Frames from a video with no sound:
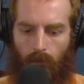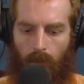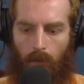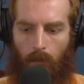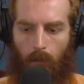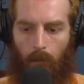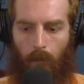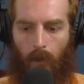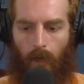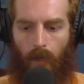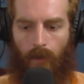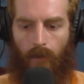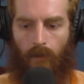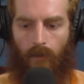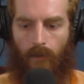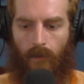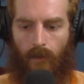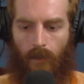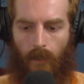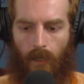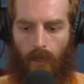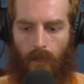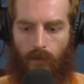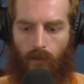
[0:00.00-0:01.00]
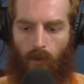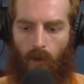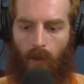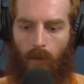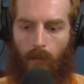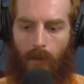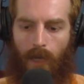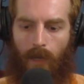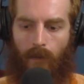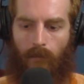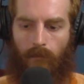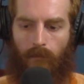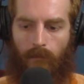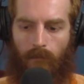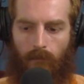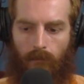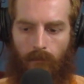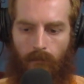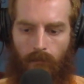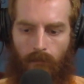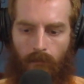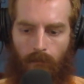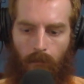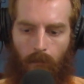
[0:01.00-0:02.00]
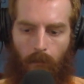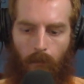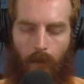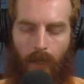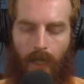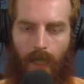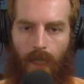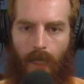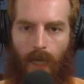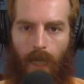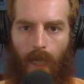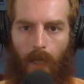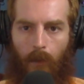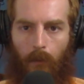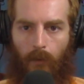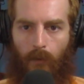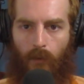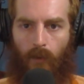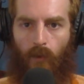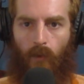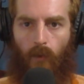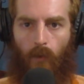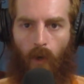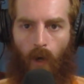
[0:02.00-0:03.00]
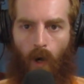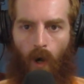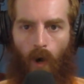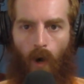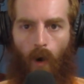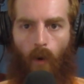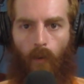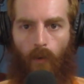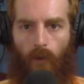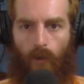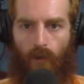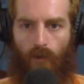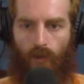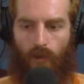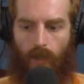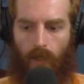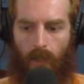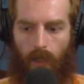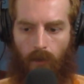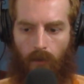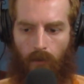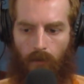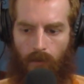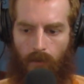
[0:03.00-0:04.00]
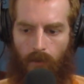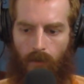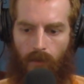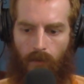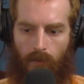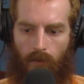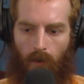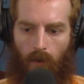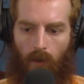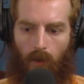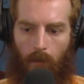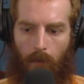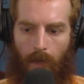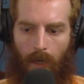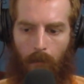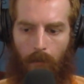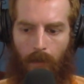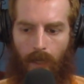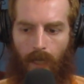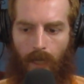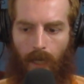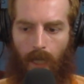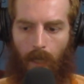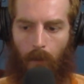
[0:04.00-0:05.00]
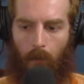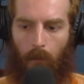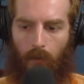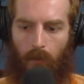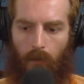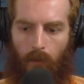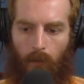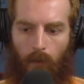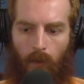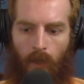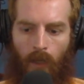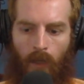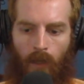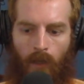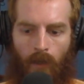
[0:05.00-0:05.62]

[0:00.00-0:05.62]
But it's all about being able to hone your skills, and it's all about being able to